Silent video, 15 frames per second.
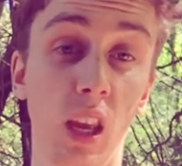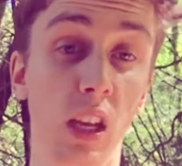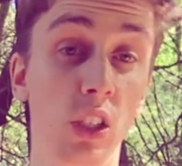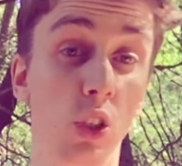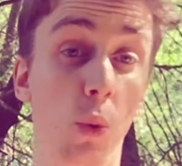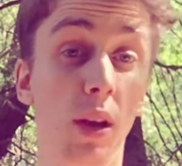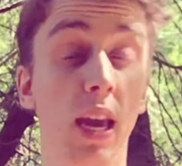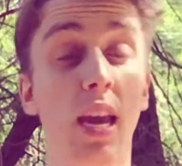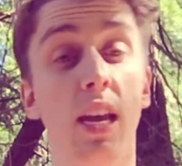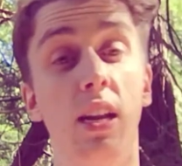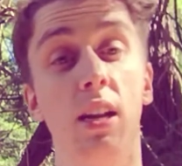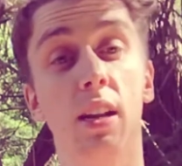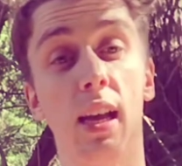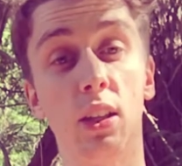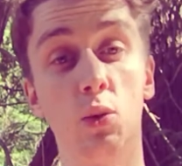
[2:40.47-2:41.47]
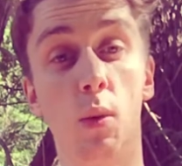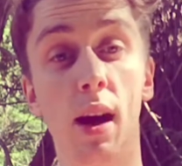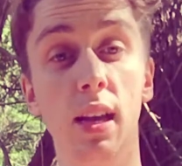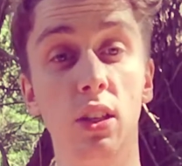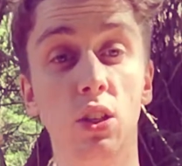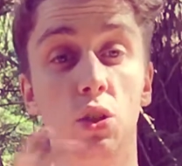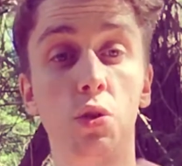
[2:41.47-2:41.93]
So again, that's why
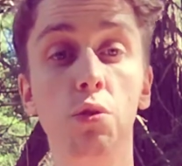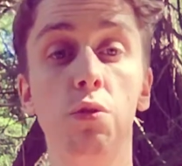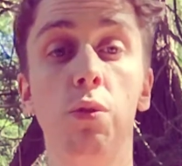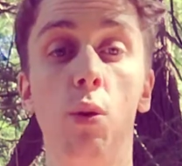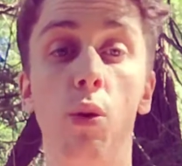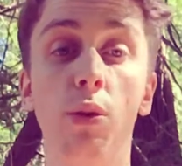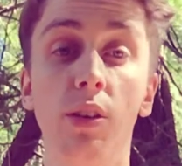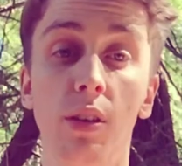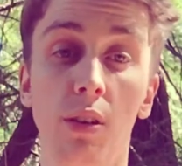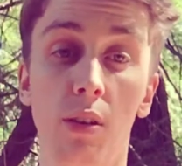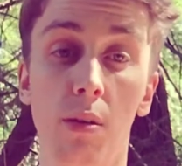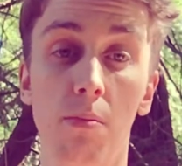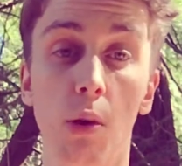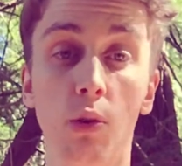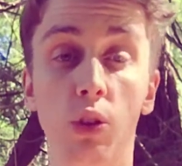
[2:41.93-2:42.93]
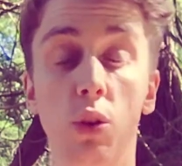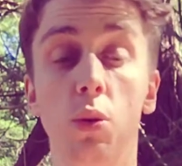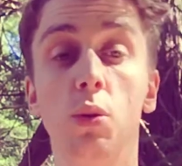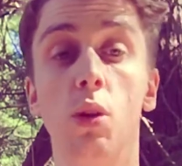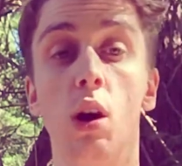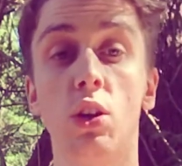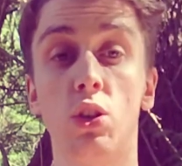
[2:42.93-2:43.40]
it's twofold, emotional
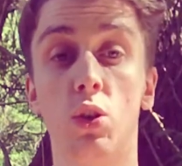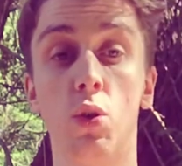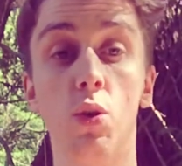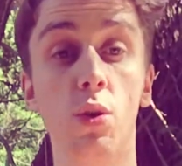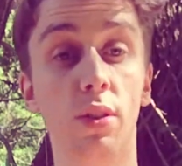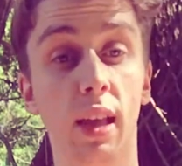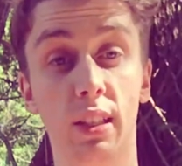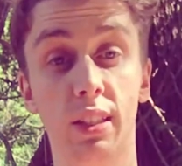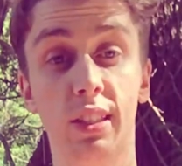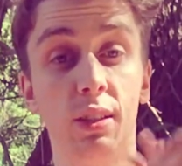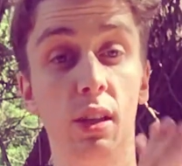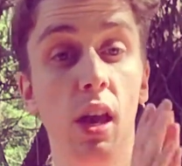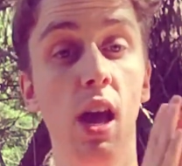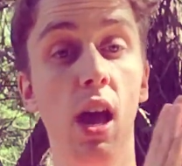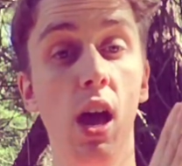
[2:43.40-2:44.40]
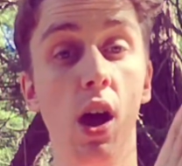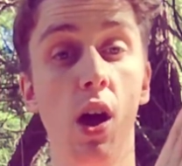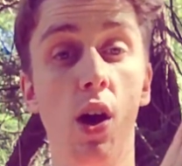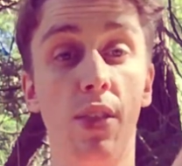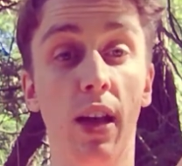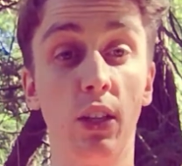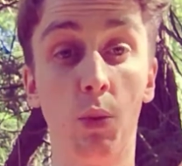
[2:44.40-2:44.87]
and logical. That's,
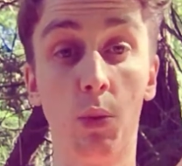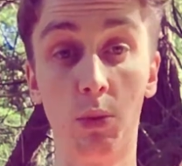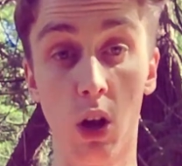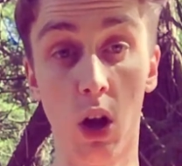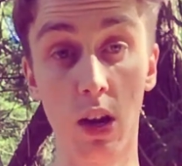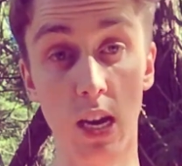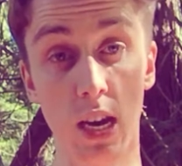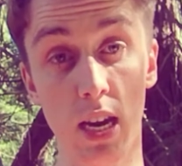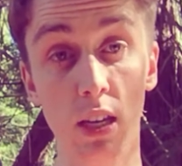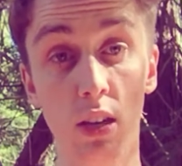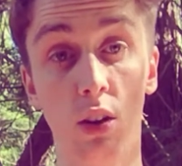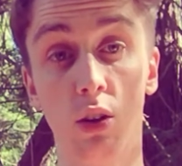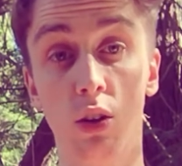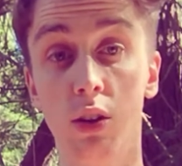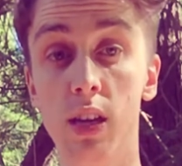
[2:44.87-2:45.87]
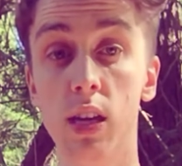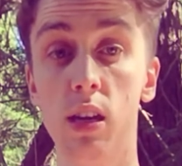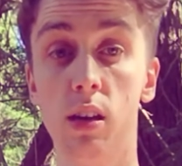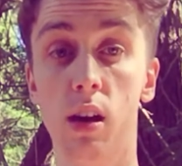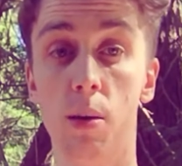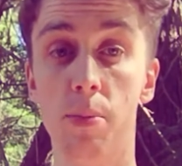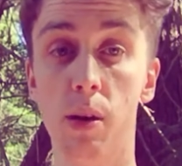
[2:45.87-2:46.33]
that's when we're talking internally
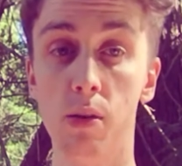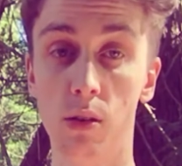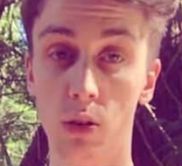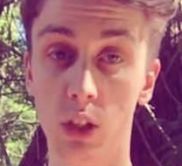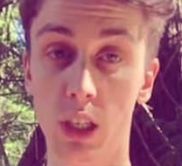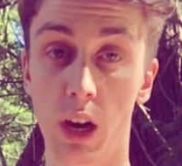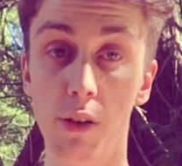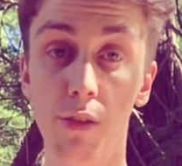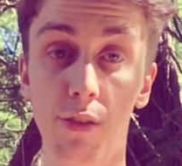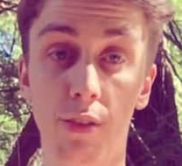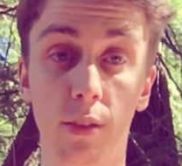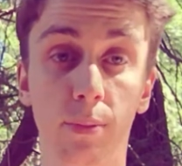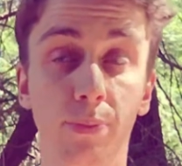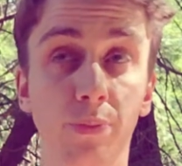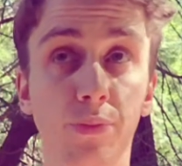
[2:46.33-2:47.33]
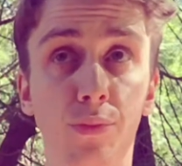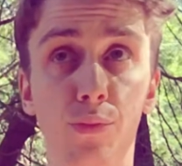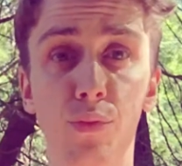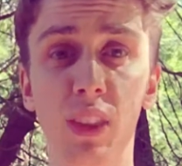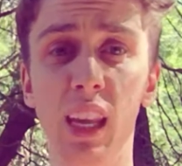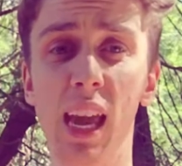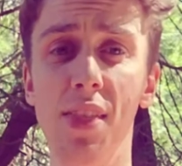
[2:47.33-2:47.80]
about yourself
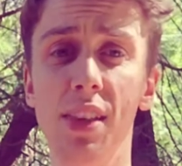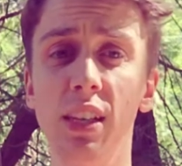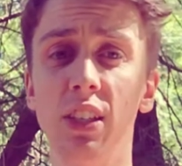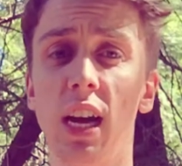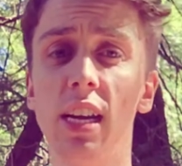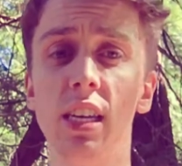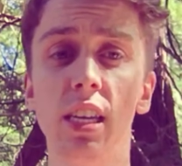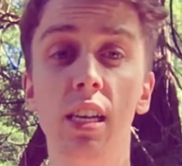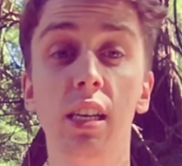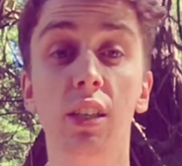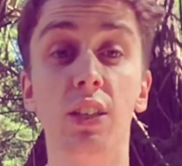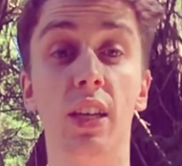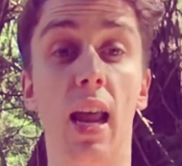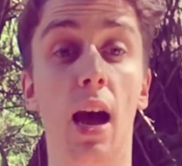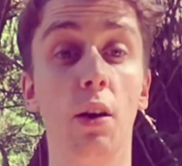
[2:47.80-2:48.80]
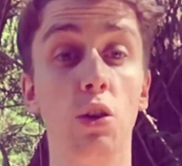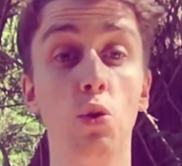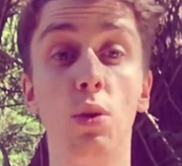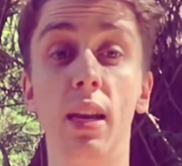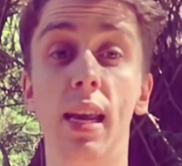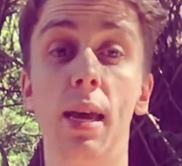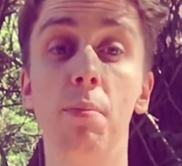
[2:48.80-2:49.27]
and these ideas and how you
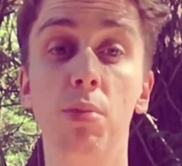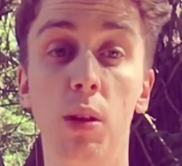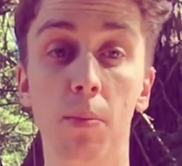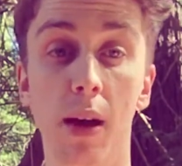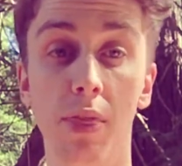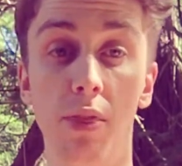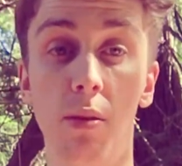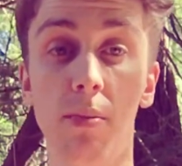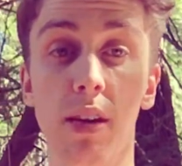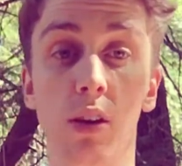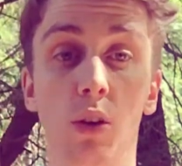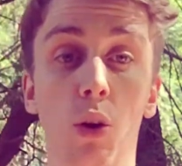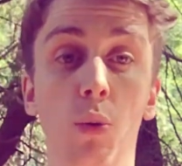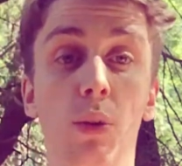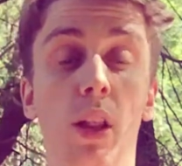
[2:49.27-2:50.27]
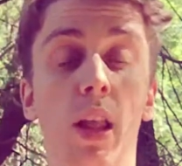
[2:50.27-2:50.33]
can implement them in your own